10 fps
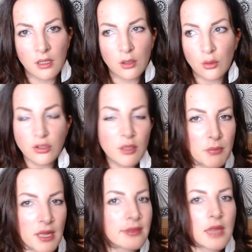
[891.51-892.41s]
Good and
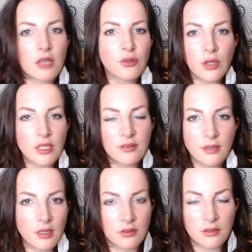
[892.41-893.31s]
bad does not
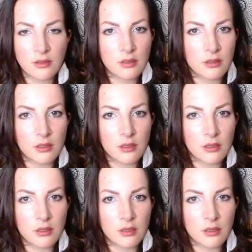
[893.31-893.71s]
exist.